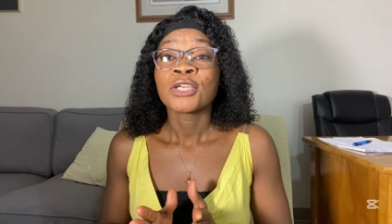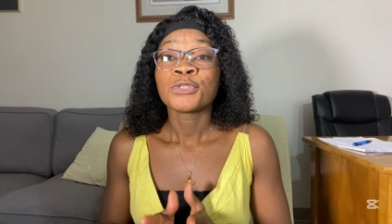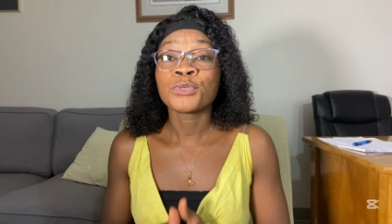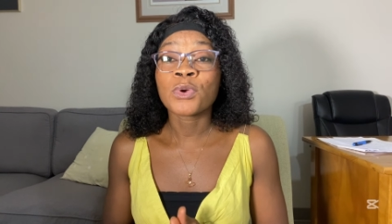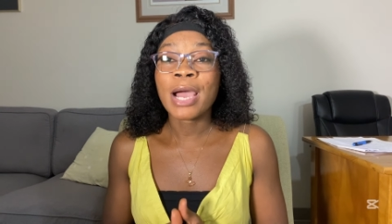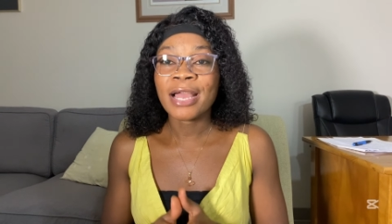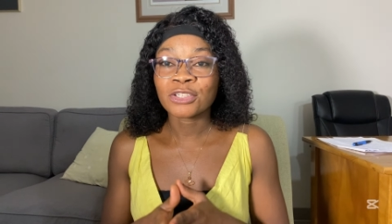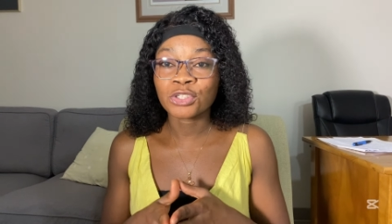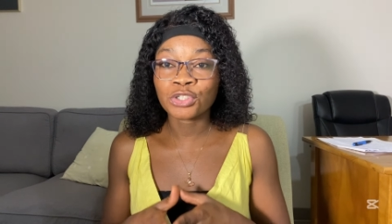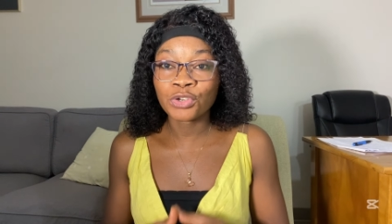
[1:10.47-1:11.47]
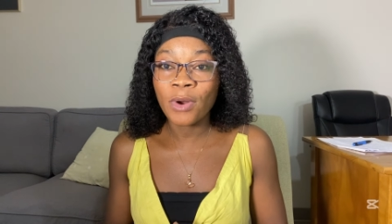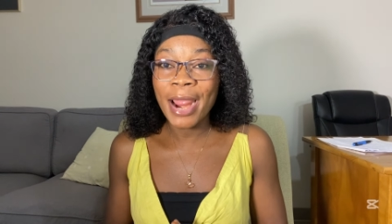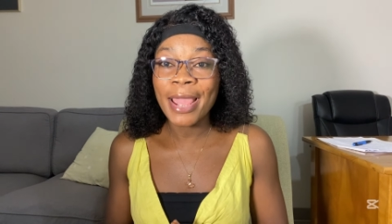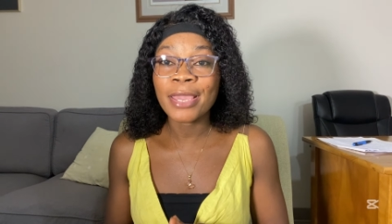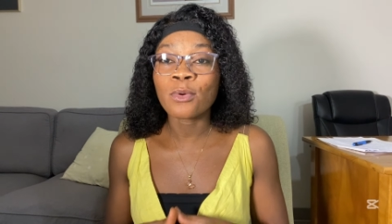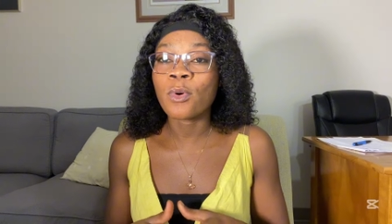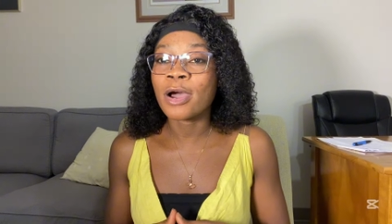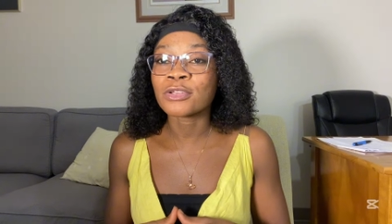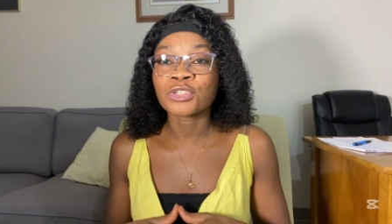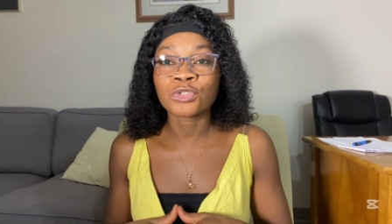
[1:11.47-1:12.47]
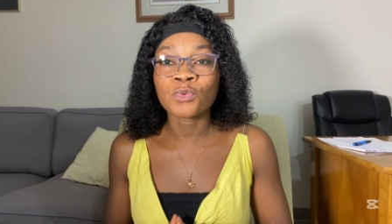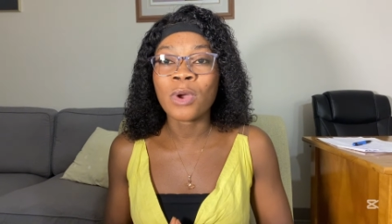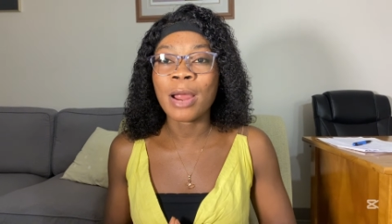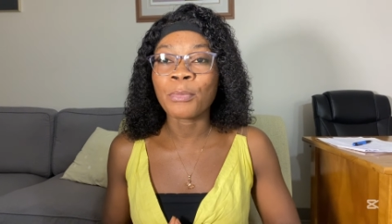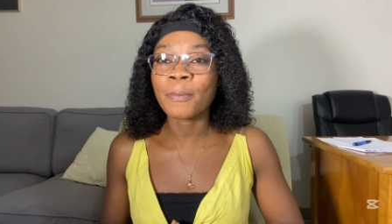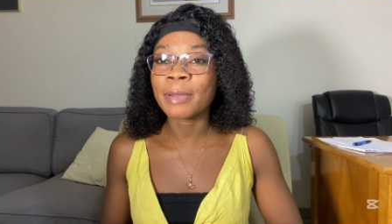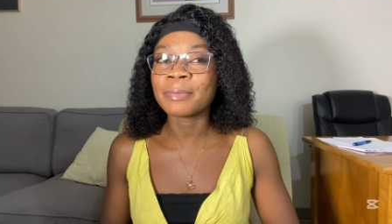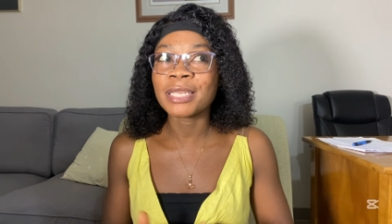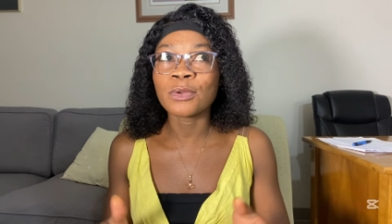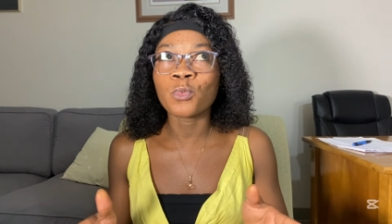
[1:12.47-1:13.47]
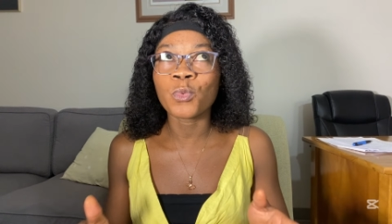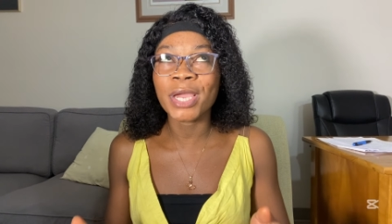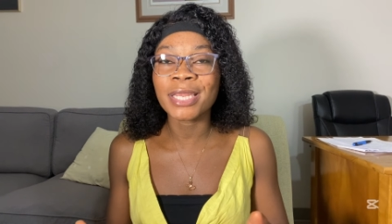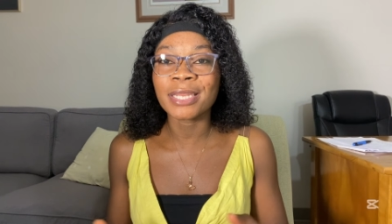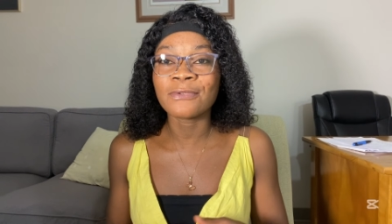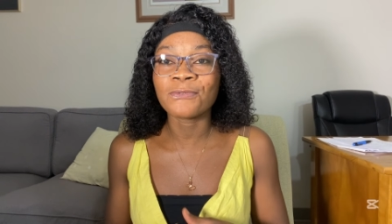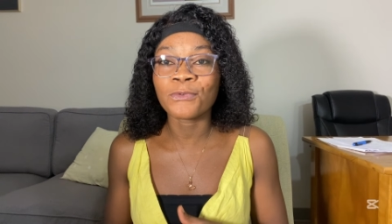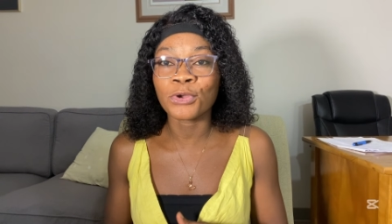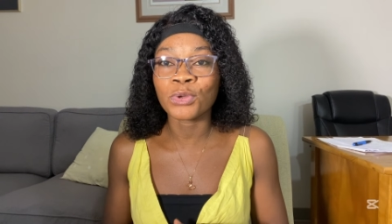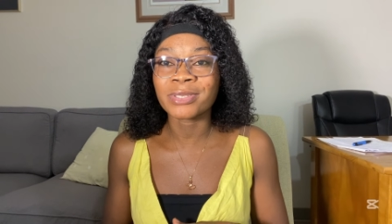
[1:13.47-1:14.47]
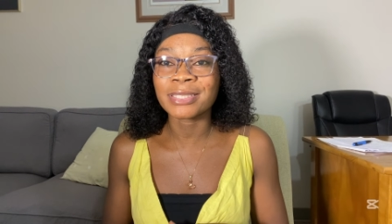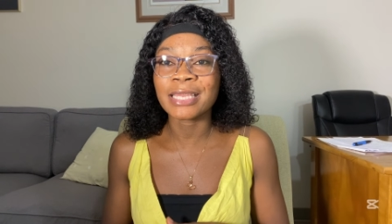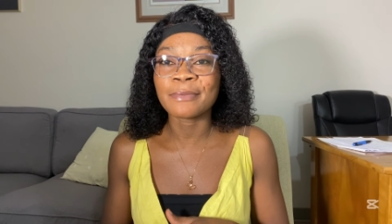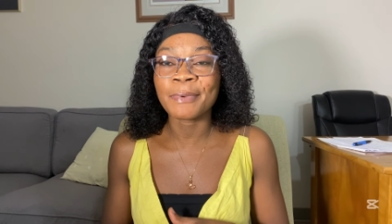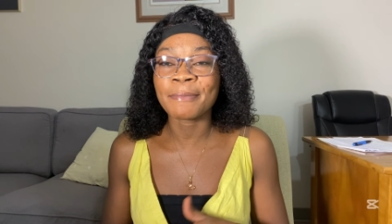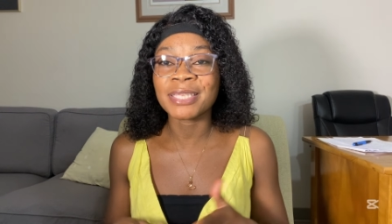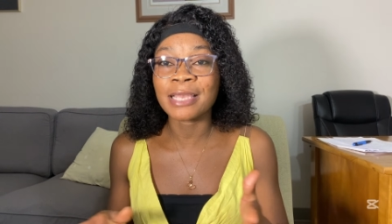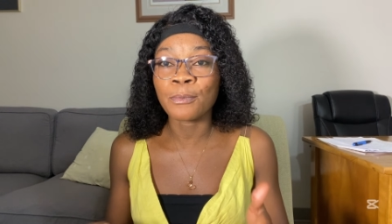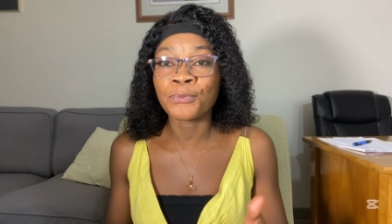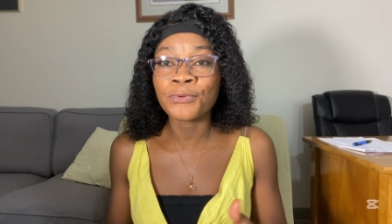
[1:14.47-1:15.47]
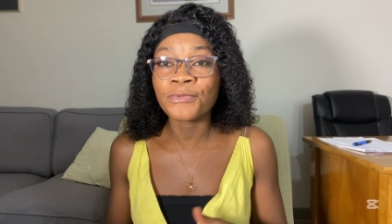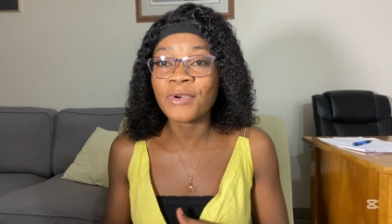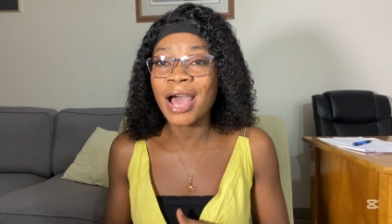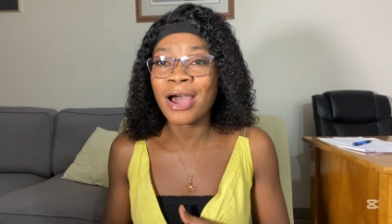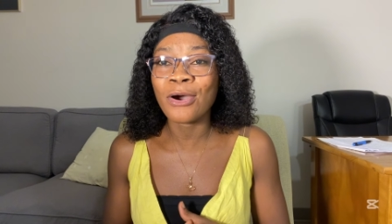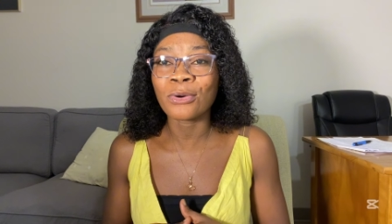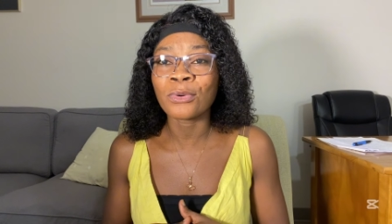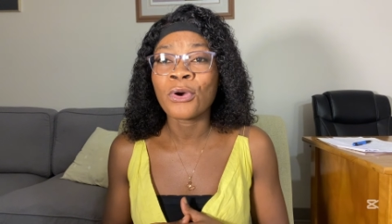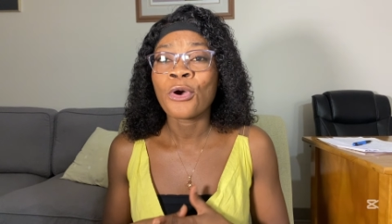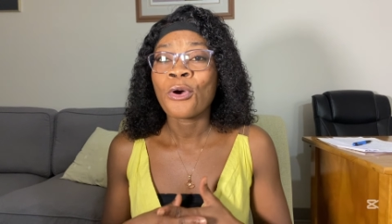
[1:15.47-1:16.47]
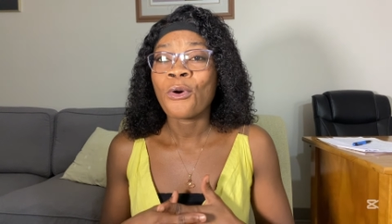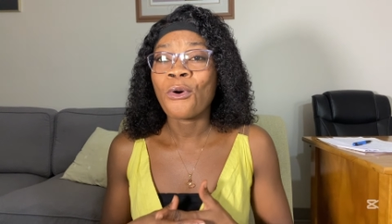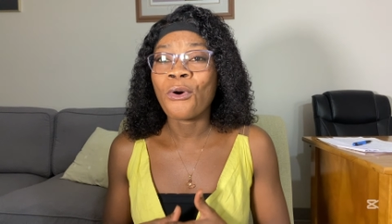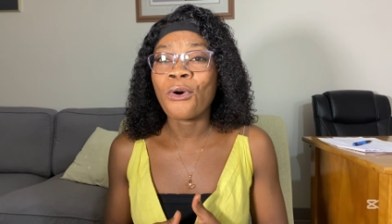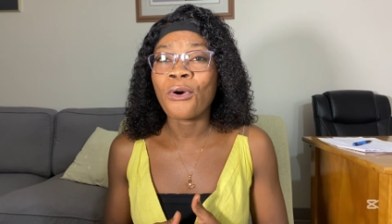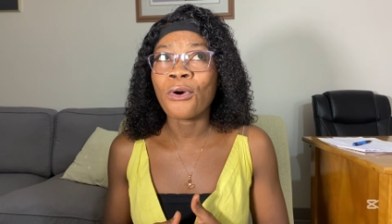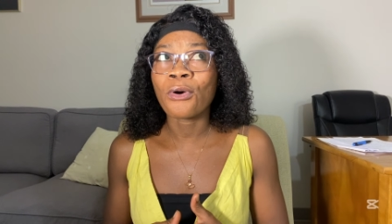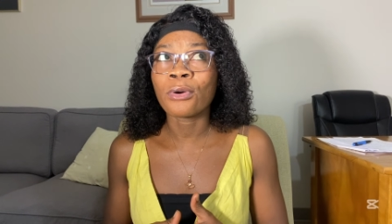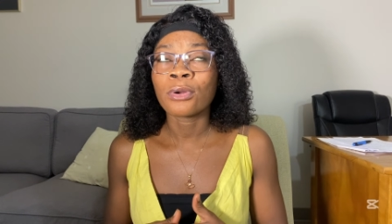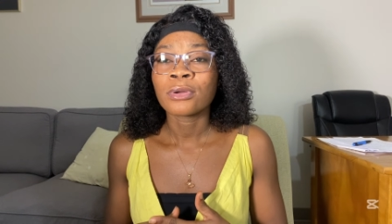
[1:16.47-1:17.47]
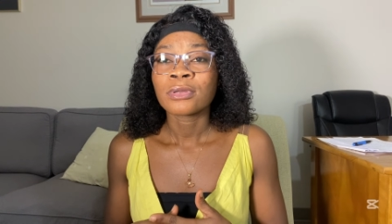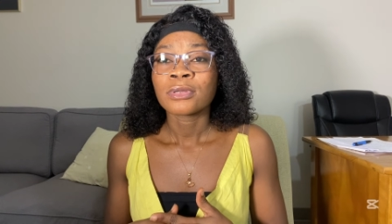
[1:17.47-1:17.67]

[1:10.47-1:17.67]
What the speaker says: you can try whilst you are probably waiting for your study permit approval, or